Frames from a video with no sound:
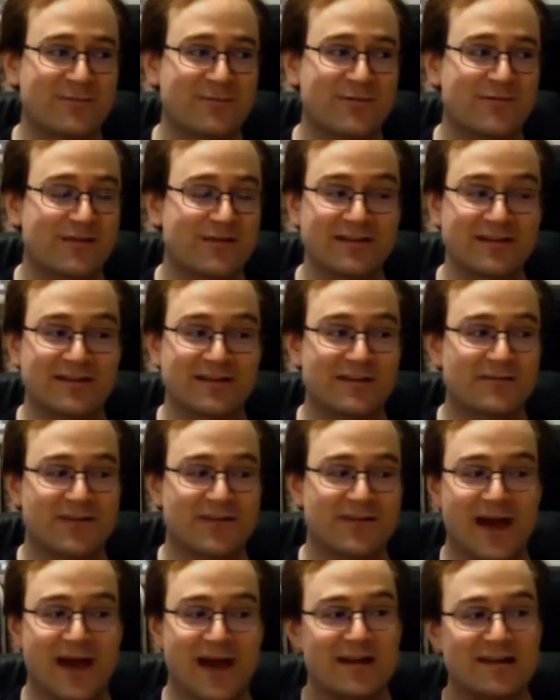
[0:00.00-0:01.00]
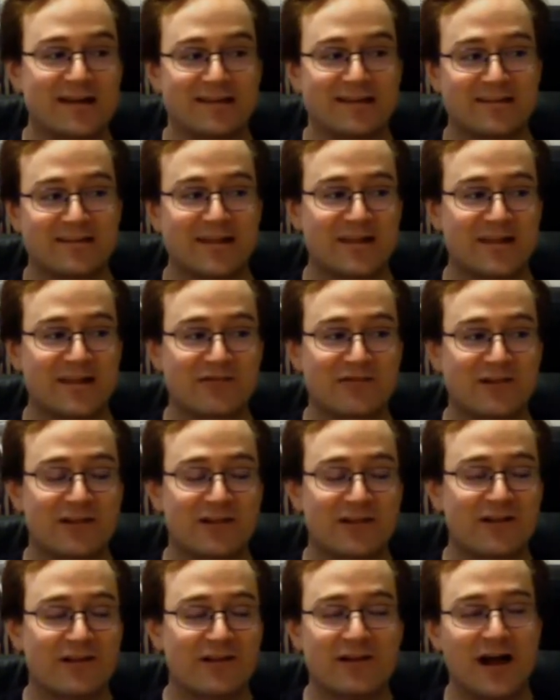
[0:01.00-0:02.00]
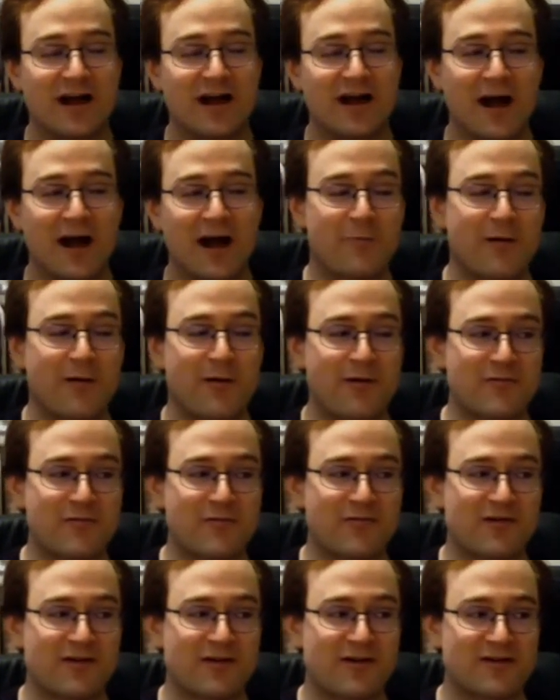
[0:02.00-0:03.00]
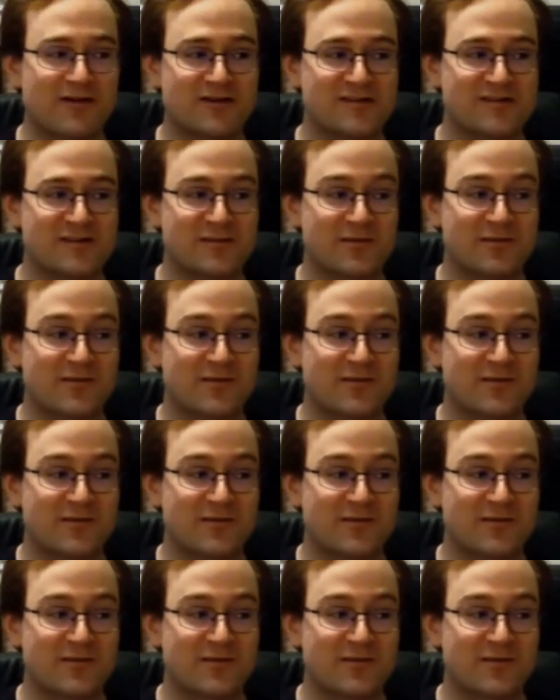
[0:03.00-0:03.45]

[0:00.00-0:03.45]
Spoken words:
because if I didn't see that trailer, I probably wouldn't have gone to see the movie.